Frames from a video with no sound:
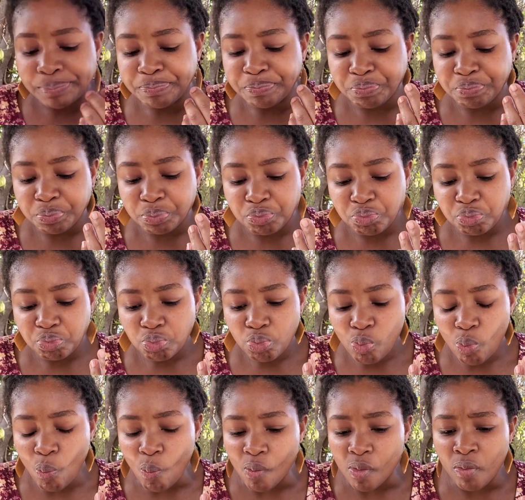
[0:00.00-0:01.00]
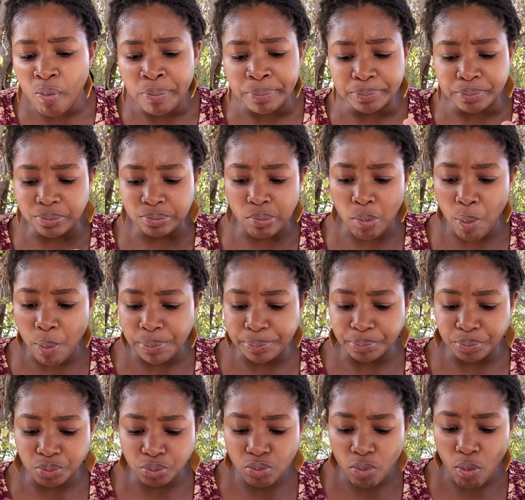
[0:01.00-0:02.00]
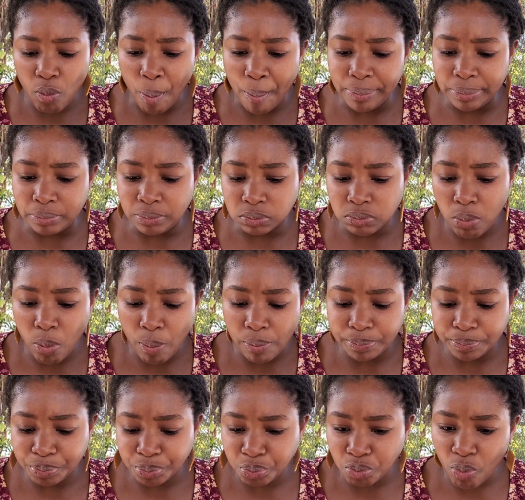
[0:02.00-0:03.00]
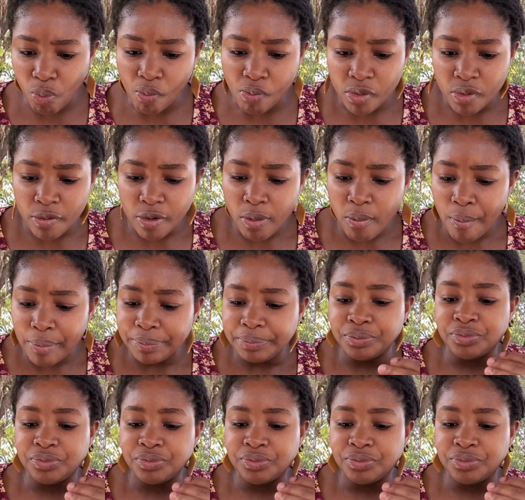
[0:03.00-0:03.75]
a lot of food. You can share this for 2 persons.